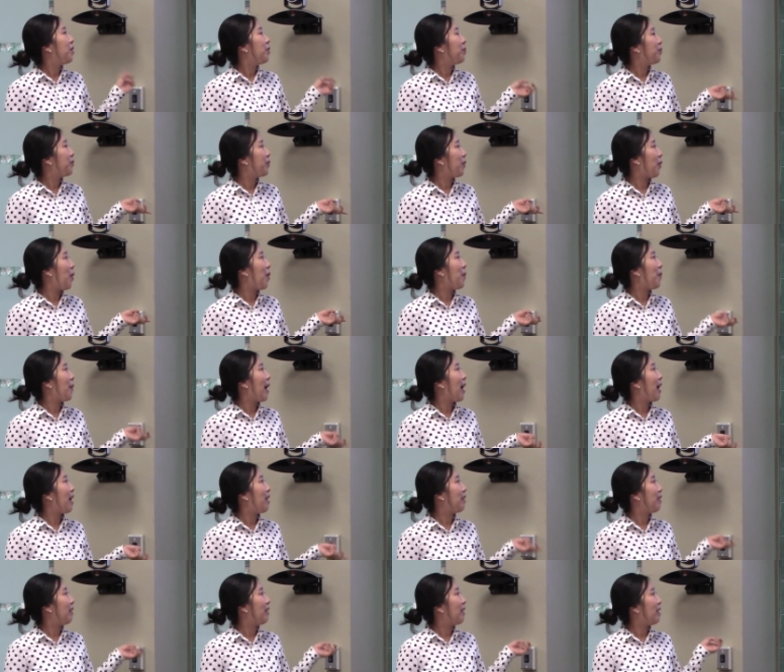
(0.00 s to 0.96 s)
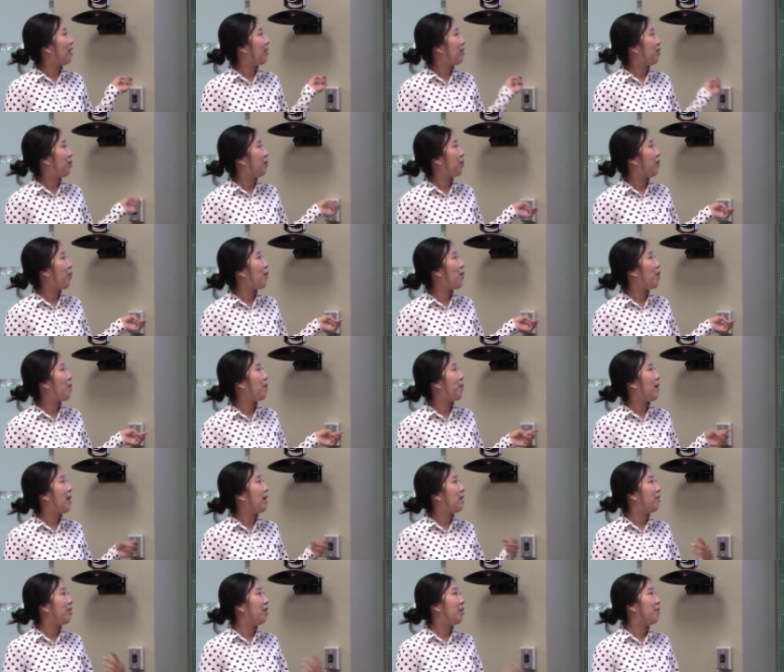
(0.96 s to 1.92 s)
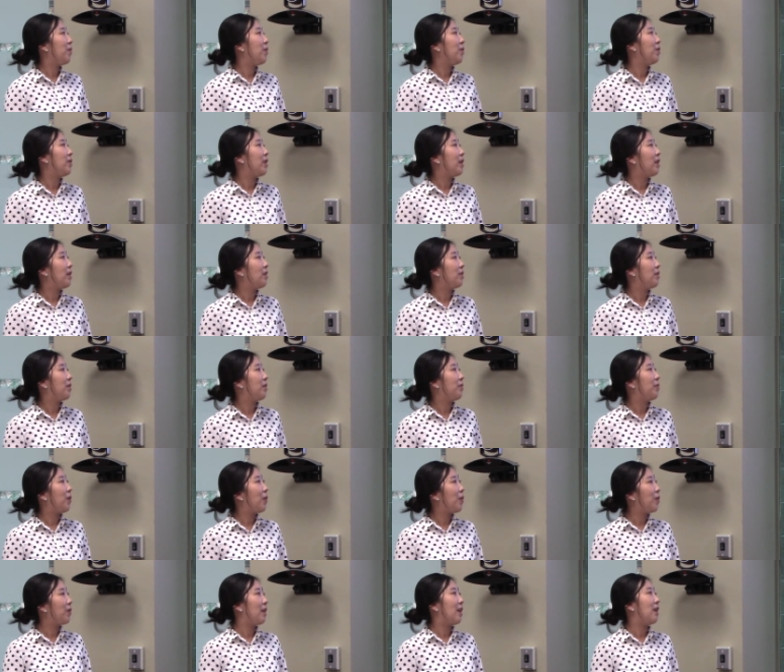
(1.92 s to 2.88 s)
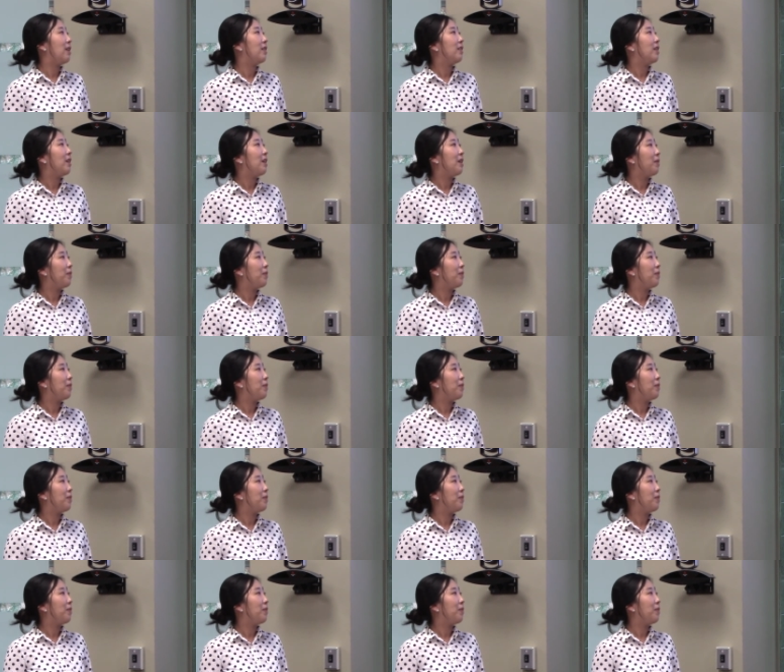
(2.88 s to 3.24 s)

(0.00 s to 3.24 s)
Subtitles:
provide more parsimonious model